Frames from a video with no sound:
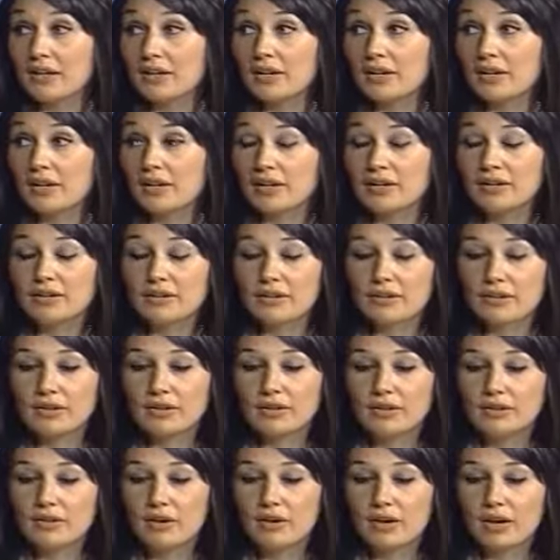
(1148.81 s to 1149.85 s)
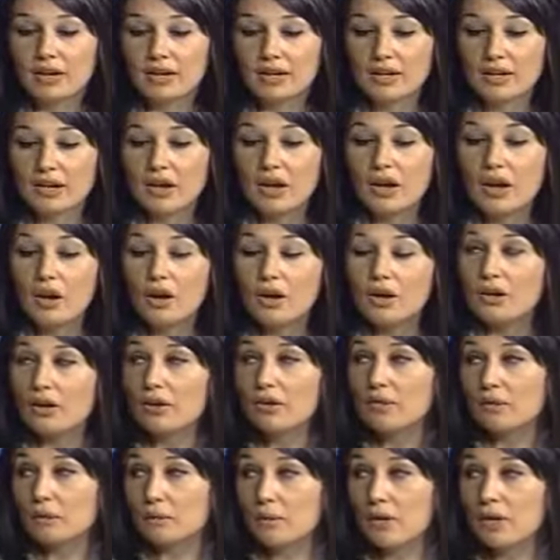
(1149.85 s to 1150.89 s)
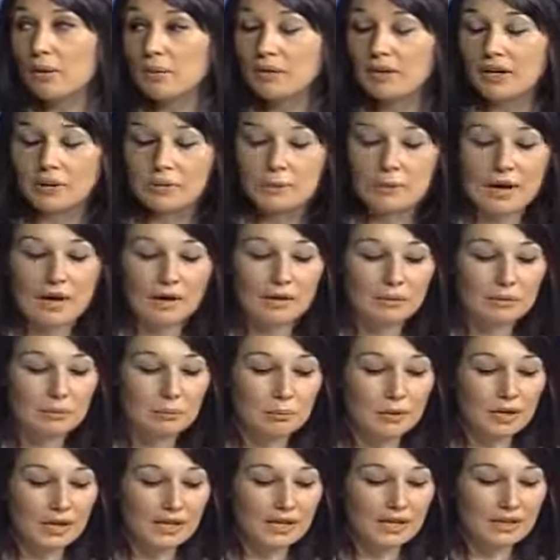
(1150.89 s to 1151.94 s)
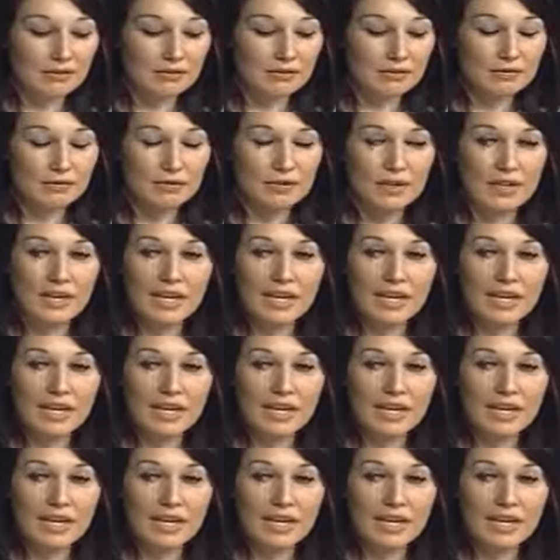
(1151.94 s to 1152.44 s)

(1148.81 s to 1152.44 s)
I, I, not an overwhelming amount, but if